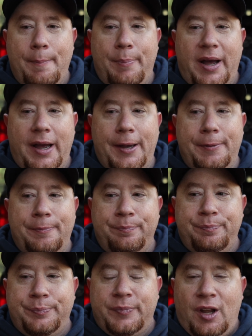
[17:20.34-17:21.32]
But
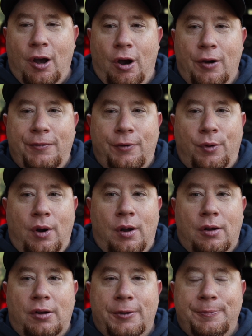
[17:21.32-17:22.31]

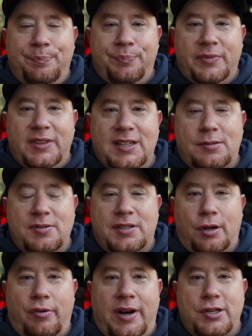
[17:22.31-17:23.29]
overall, this was
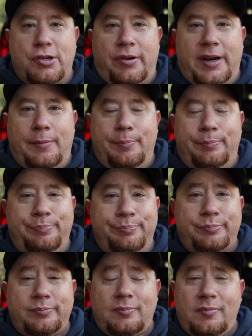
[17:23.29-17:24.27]
a great trip.
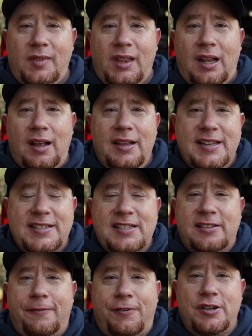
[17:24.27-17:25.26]
This
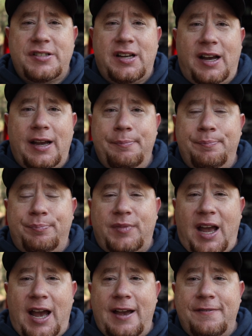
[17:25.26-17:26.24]
is the first time
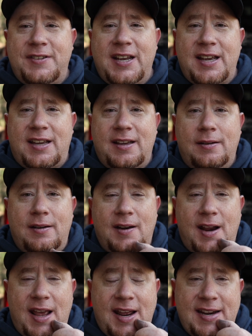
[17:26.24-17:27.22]
I've taken
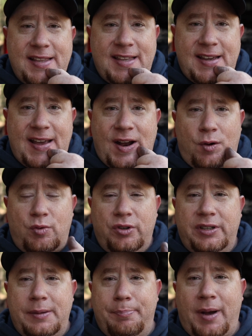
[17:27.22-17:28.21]
anything out
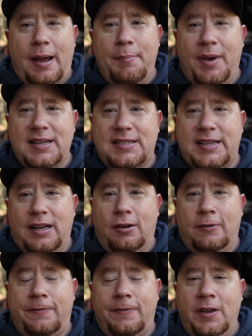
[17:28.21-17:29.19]
really by
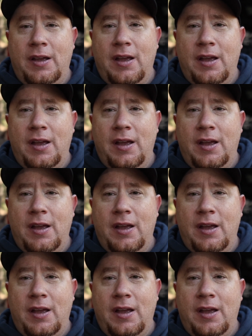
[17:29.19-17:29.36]
myself,